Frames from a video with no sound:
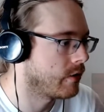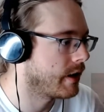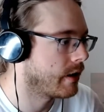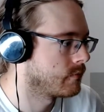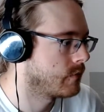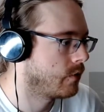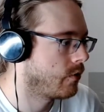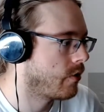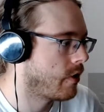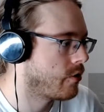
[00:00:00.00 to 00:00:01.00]
Like, dude,
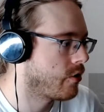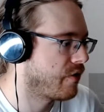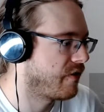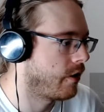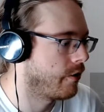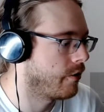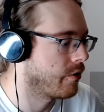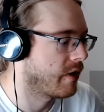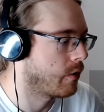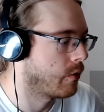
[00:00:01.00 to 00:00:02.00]
Sasha's father is,
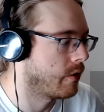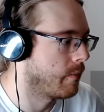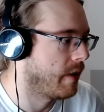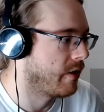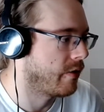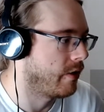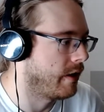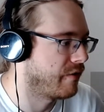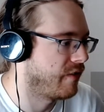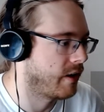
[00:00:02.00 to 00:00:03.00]
like, one of the best,
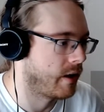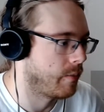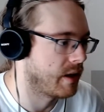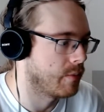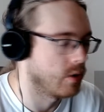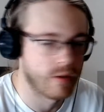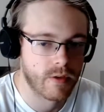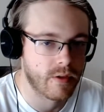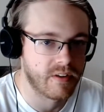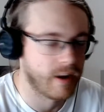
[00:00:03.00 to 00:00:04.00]
like, fucking people in
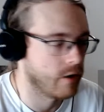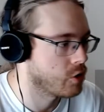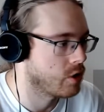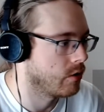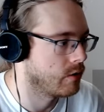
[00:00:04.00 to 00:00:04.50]
this entire show.